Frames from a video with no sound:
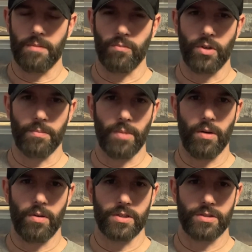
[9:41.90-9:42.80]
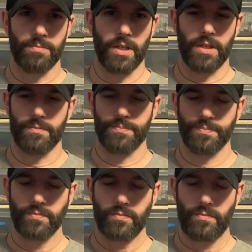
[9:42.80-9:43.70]
with boas, but
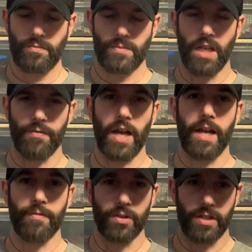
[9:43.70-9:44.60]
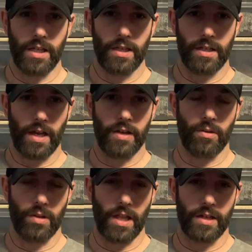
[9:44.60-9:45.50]
if I ever did, I
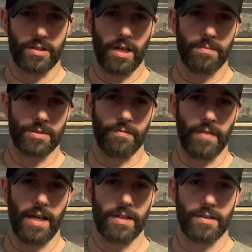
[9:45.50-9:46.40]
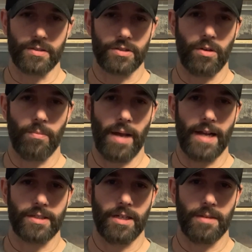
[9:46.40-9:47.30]
know a lot of times the vet is so
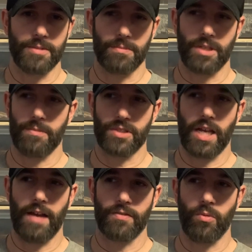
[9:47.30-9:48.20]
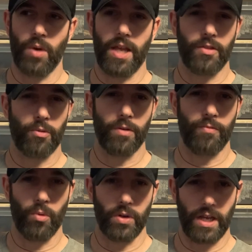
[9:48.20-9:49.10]
backed up. Sometimes I have to wait 3 or
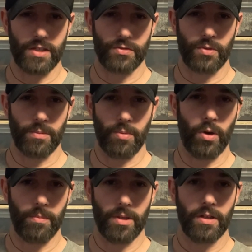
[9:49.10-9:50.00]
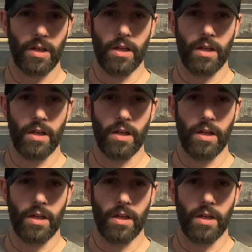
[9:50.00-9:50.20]
4 days for an appointment.